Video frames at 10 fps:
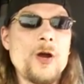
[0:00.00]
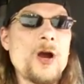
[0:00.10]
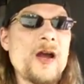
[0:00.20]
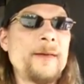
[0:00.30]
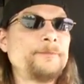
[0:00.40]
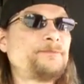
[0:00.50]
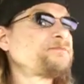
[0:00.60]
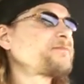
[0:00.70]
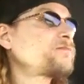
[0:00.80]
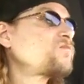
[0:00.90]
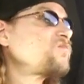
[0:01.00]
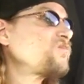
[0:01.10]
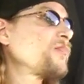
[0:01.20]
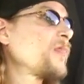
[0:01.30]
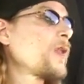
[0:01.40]
Alright.
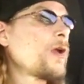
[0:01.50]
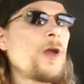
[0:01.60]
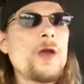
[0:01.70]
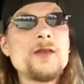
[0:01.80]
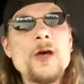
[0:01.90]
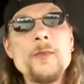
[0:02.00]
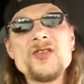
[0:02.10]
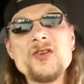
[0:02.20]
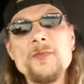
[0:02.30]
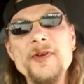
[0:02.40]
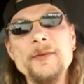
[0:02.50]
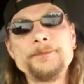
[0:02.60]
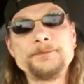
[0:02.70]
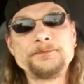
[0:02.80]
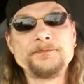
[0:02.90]
Tell me something.
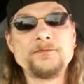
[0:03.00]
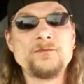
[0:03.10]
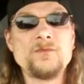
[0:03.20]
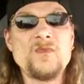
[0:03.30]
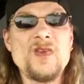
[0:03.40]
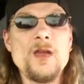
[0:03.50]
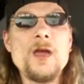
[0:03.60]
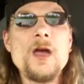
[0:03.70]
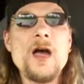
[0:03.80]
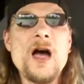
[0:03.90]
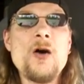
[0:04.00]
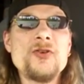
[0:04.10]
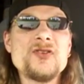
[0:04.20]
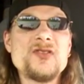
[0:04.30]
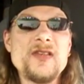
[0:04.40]
How
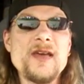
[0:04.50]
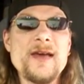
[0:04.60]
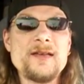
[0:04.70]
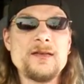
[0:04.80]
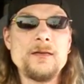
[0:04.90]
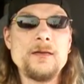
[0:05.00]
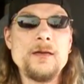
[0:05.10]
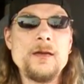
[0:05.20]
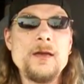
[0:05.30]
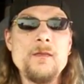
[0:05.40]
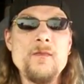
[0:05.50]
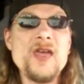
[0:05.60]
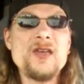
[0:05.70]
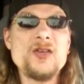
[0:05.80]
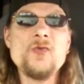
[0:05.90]
does that
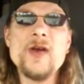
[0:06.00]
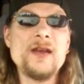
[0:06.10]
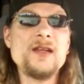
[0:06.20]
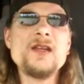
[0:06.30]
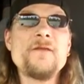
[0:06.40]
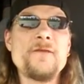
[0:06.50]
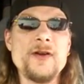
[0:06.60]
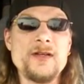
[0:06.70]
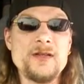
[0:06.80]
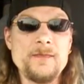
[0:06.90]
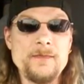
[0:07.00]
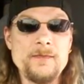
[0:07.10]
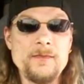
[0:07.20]
make you any different